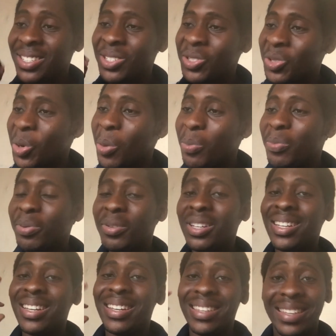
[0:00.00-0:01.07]
top
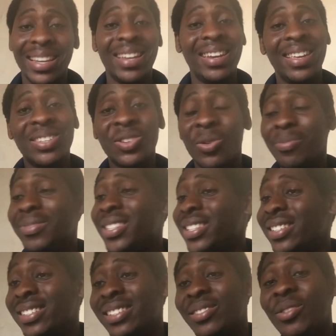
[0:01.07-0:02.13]
Guinness competition.